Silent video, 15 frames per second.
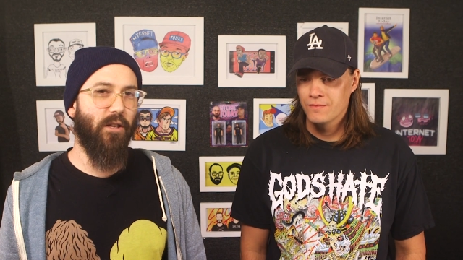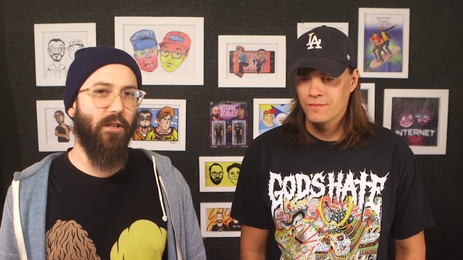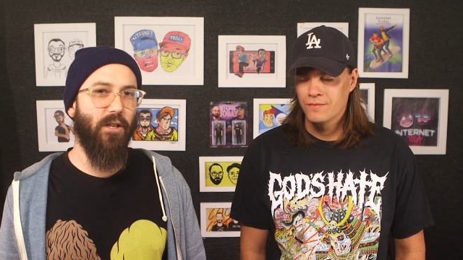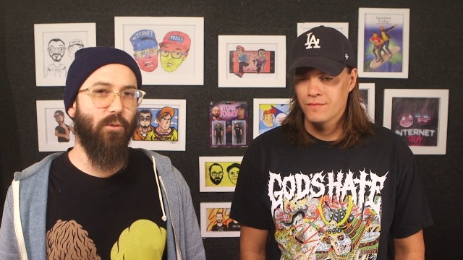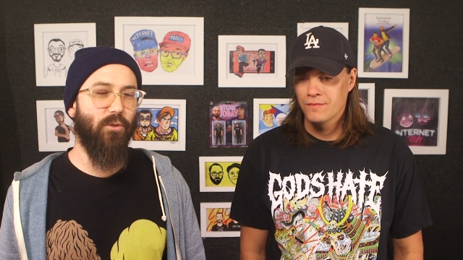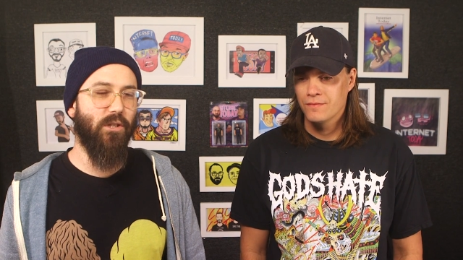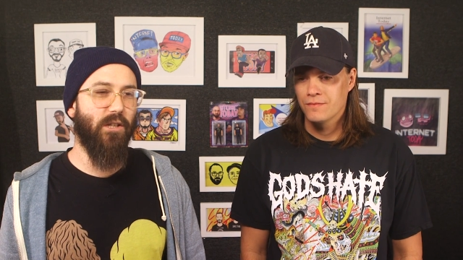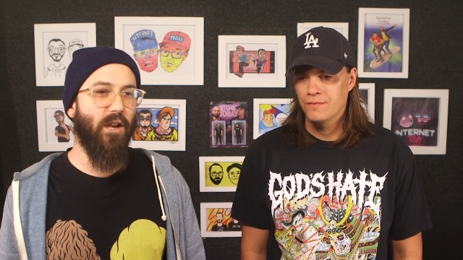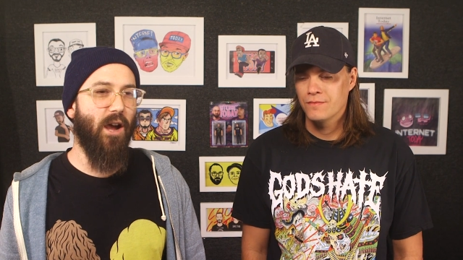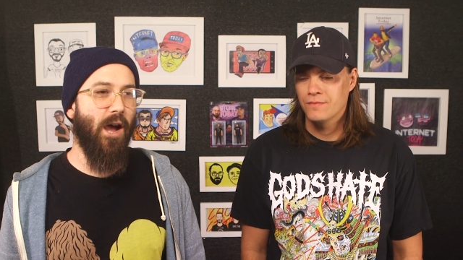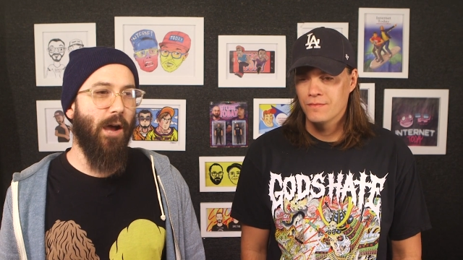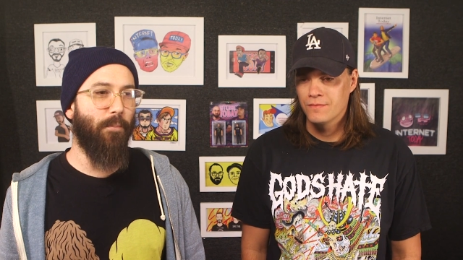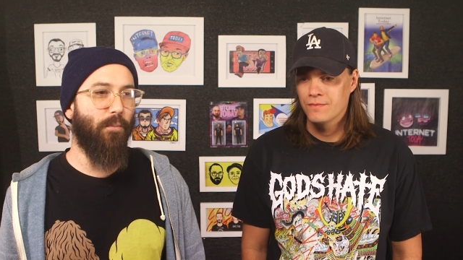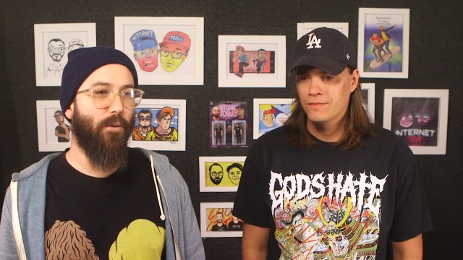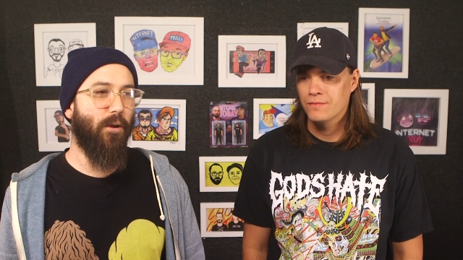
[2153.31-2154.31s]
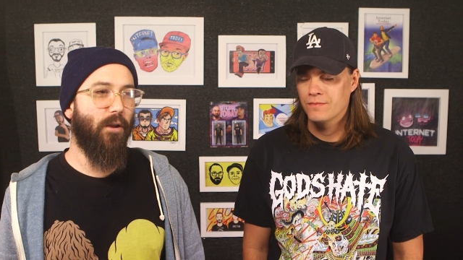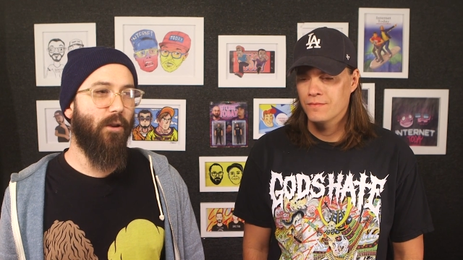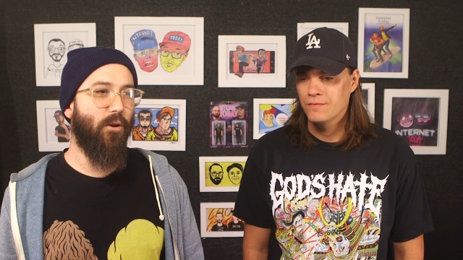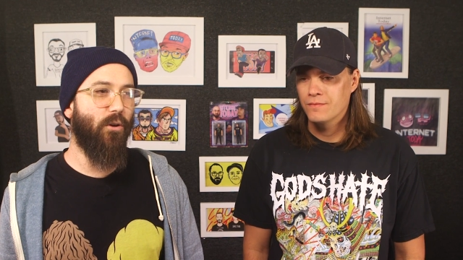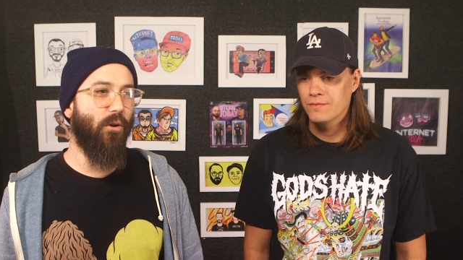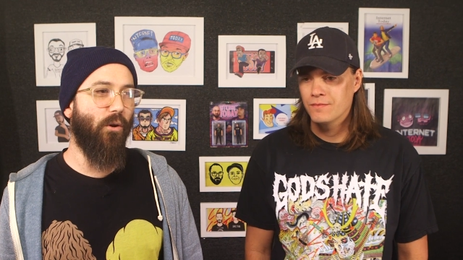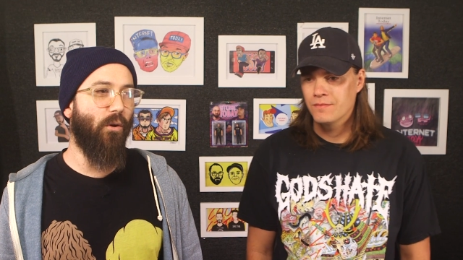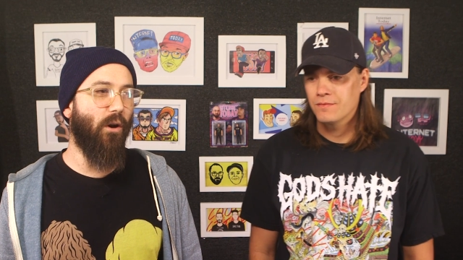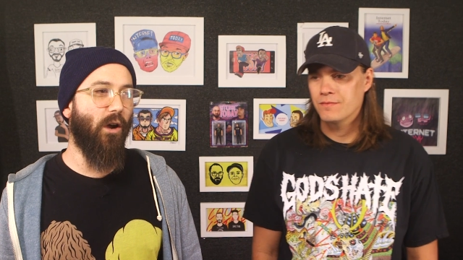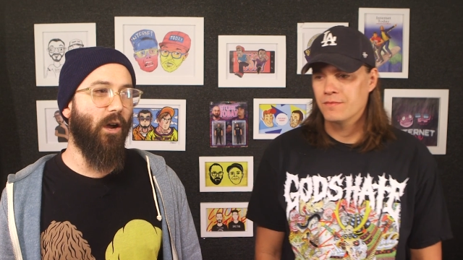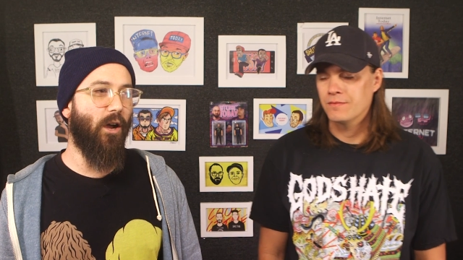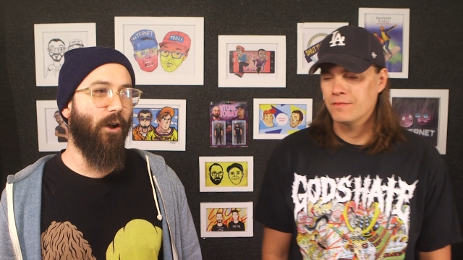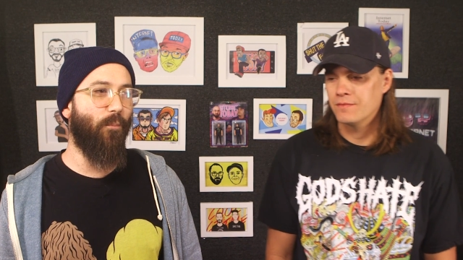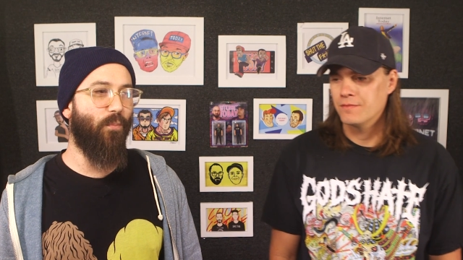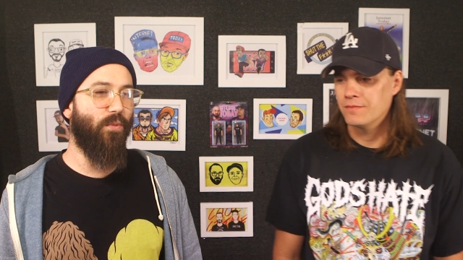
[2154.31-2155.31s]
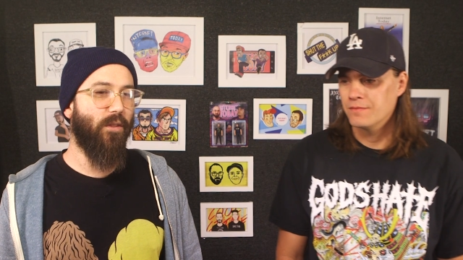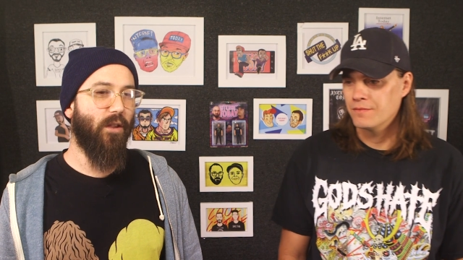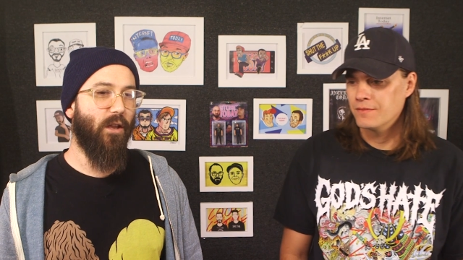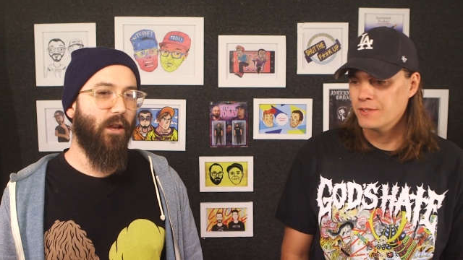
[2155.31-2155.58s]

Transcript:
Speaker 1: He was a cop who um,